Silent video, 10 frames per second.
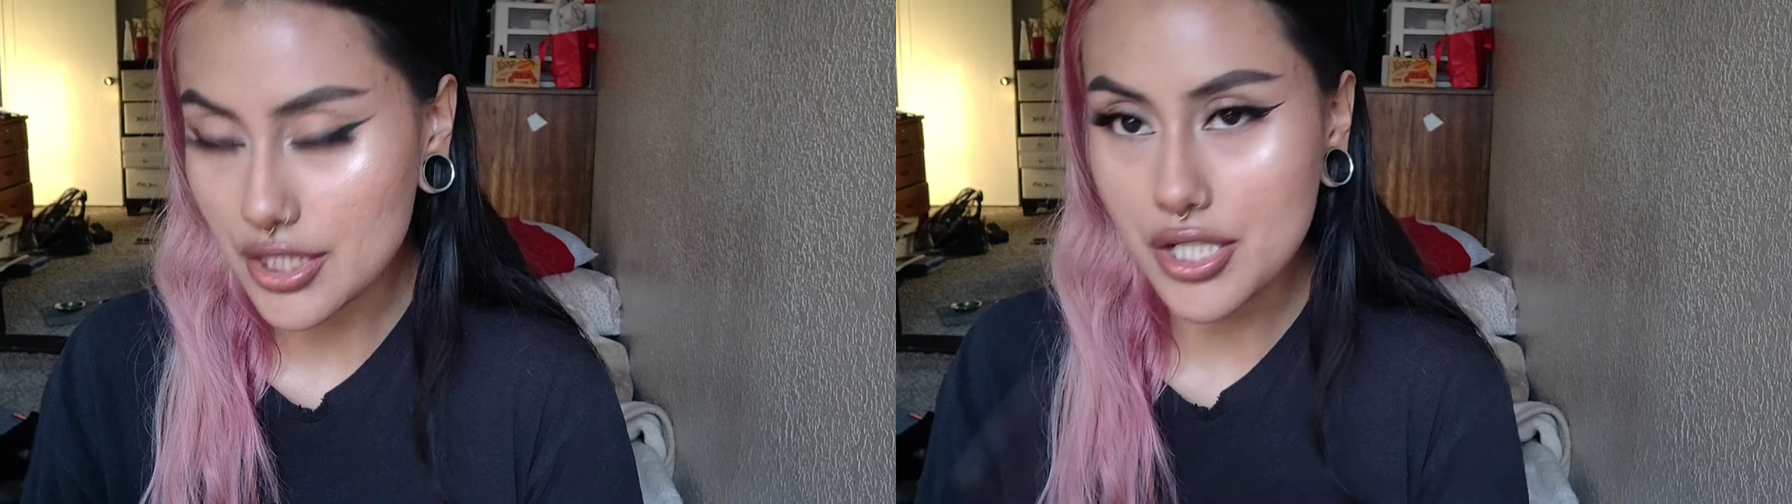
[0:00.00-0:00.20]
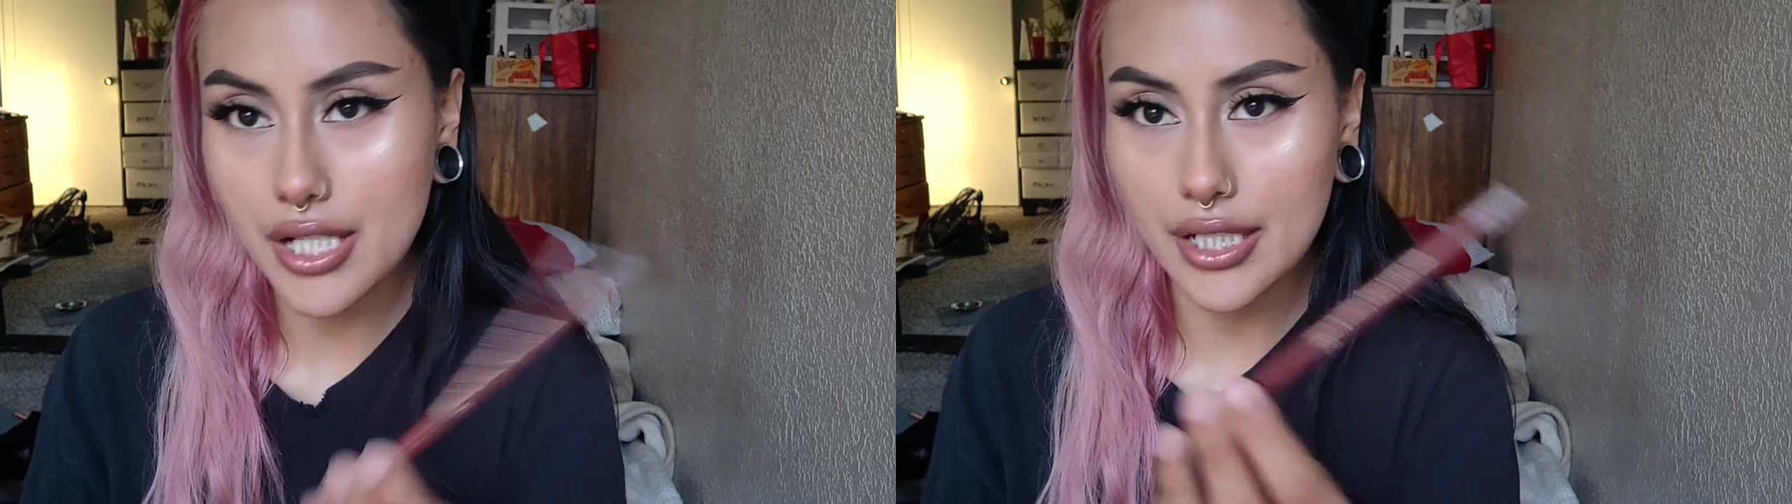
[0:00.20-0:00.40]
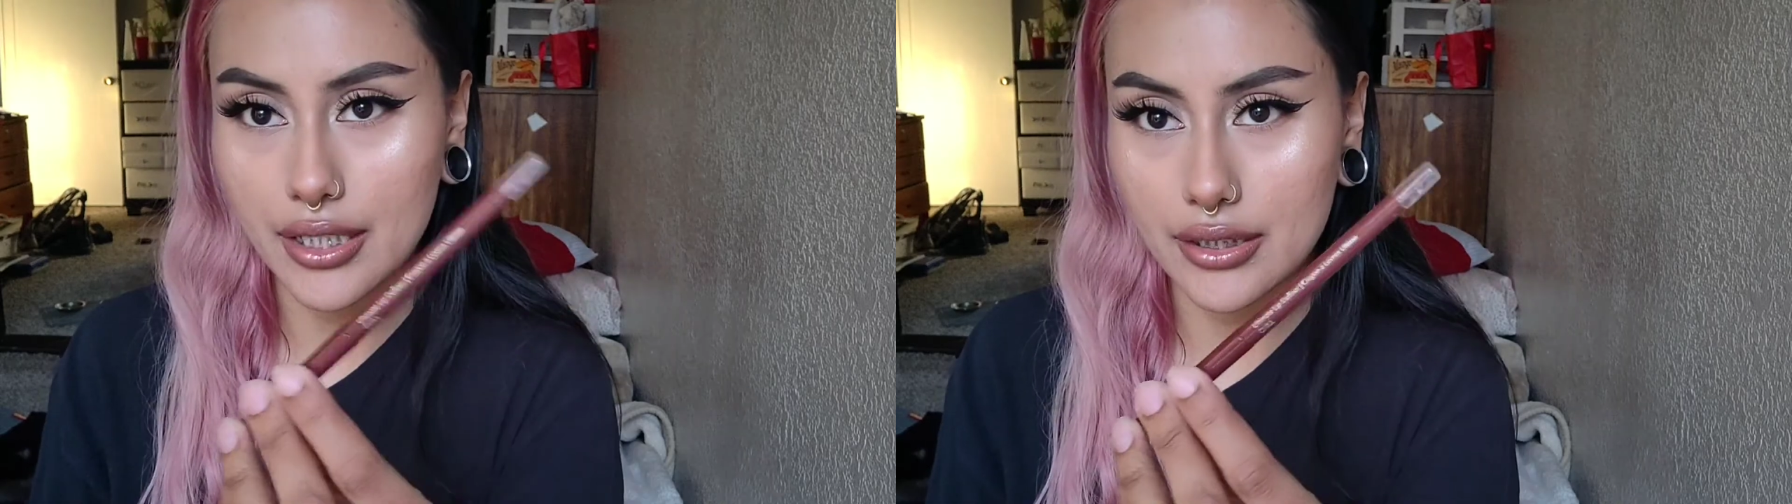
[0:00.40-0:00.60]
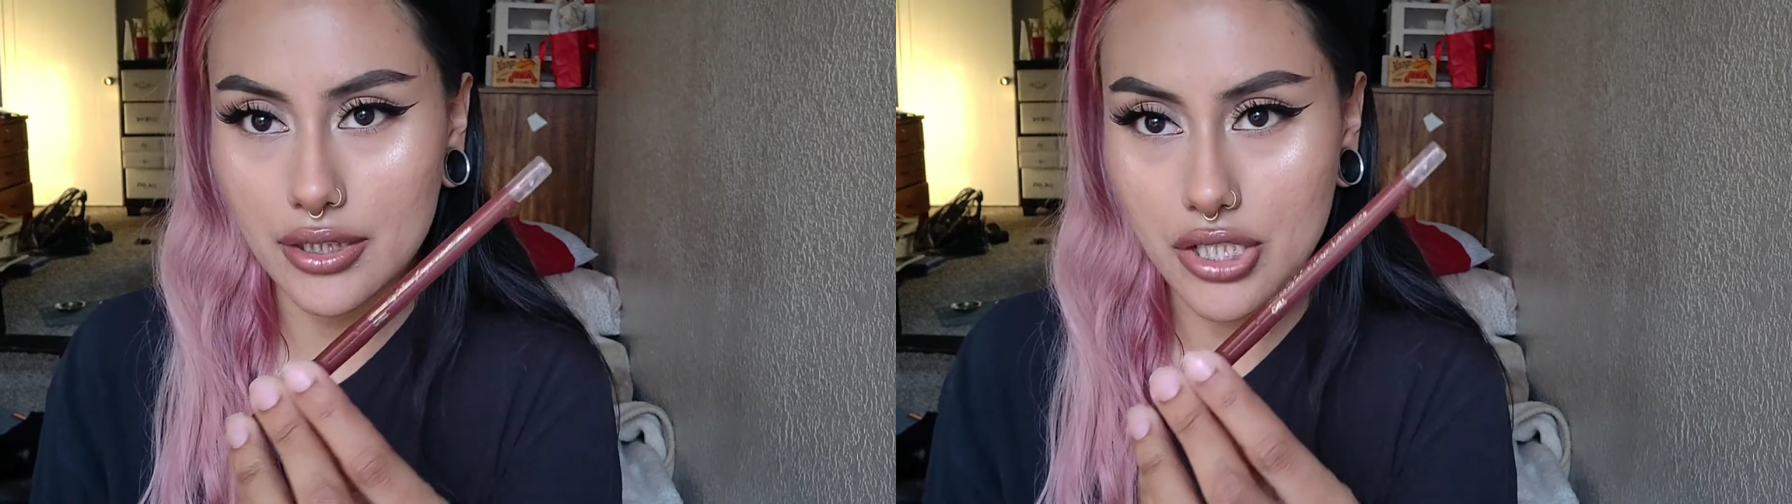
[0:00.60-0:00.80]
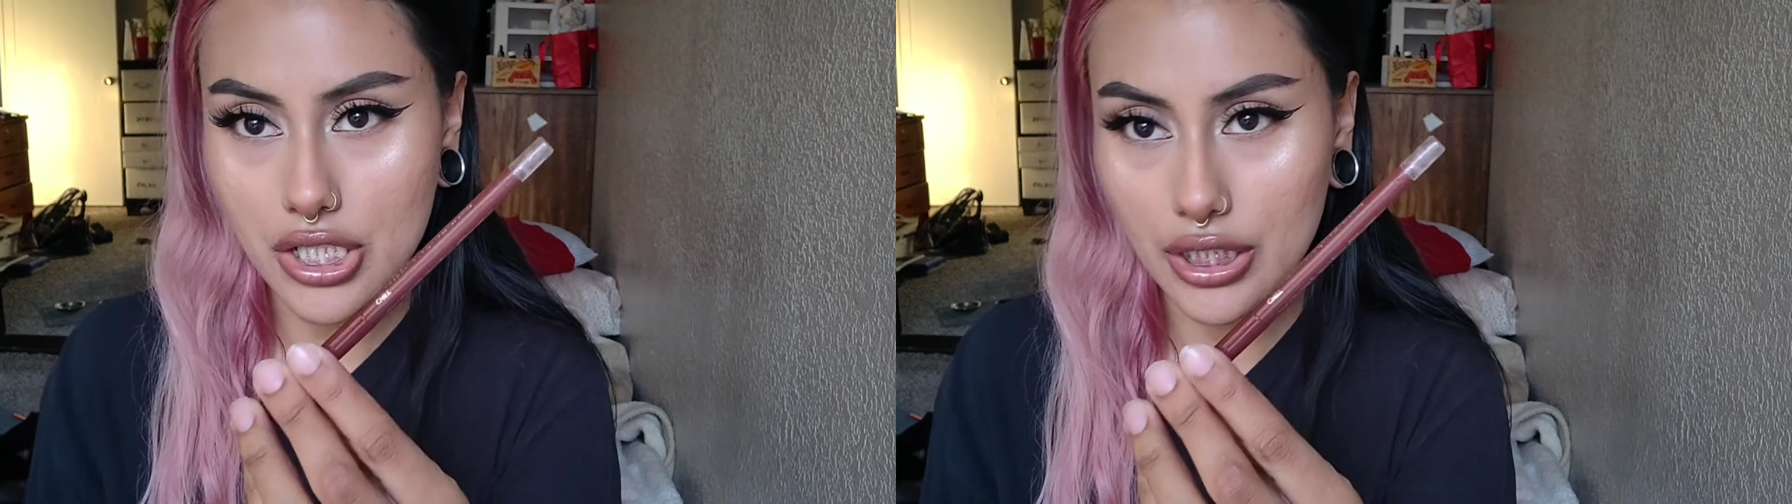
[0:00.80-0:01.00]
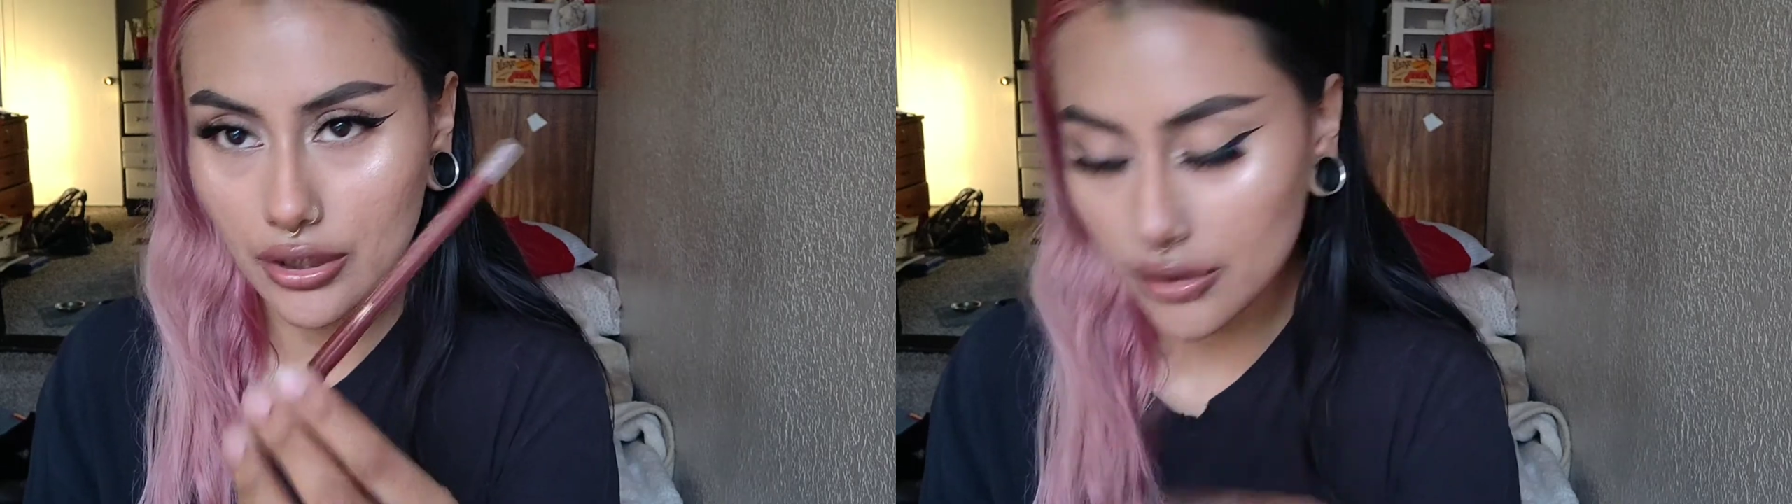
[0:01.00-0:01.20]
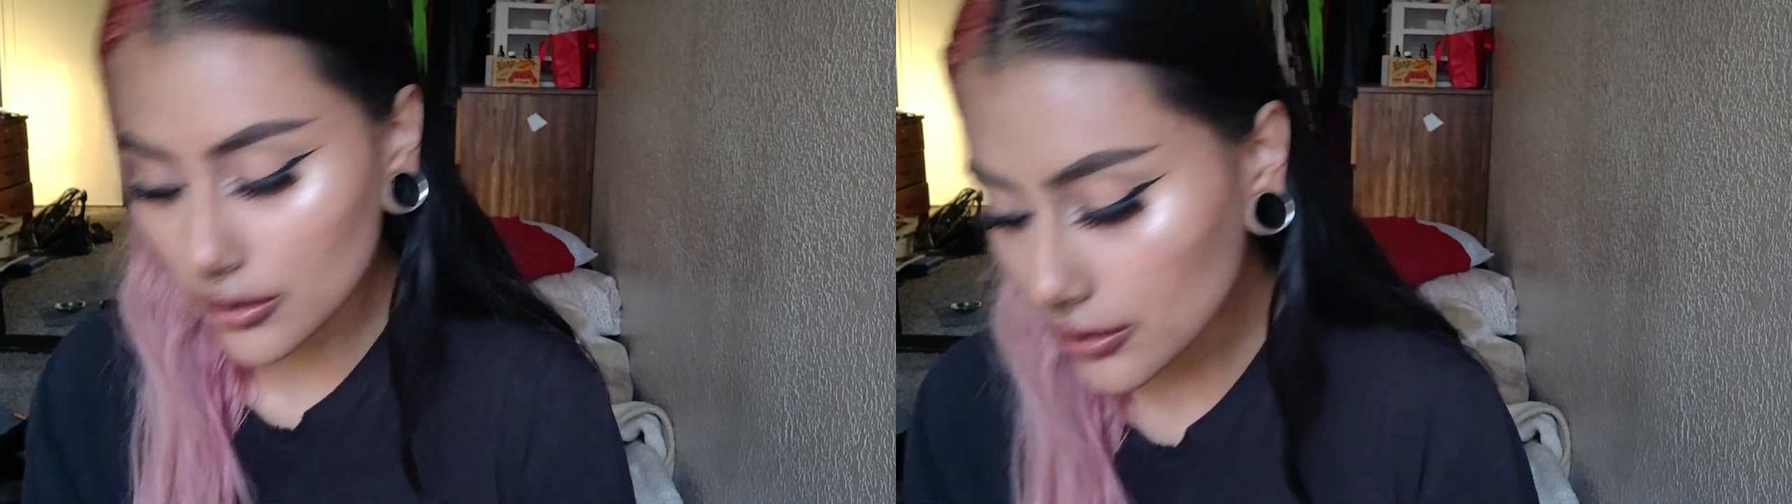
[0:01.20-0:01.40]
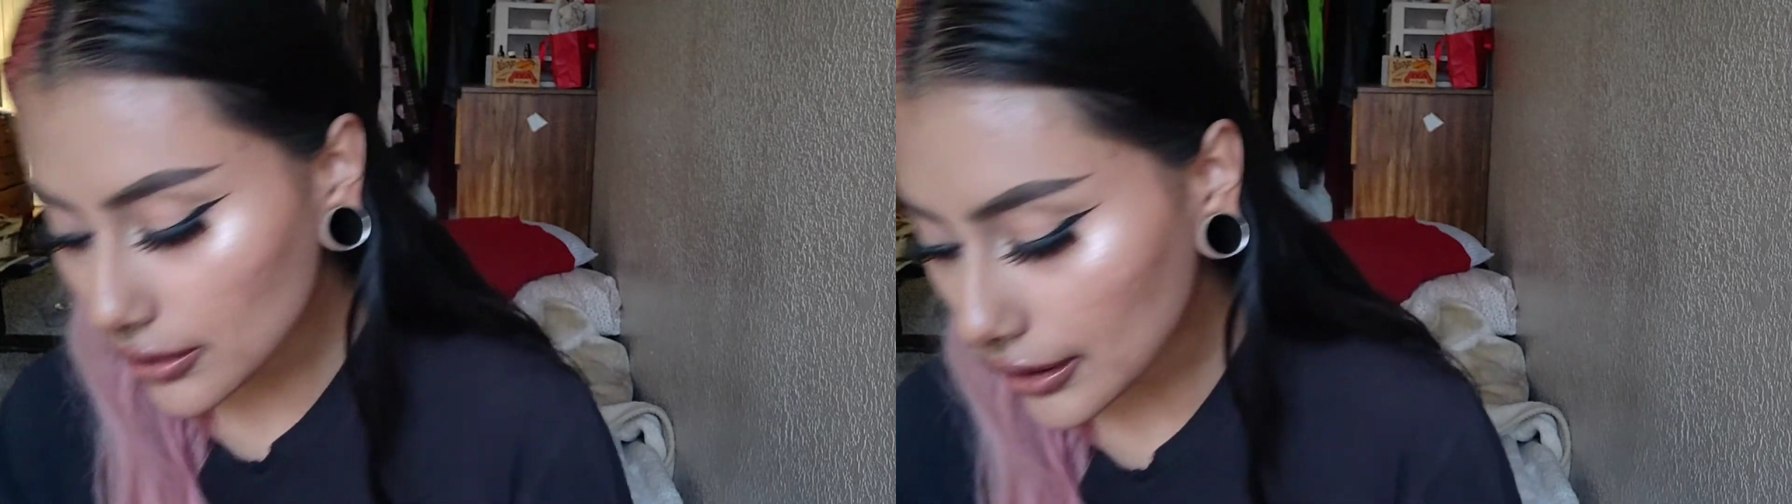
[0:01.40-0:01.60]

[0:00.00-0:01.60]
shade Chill,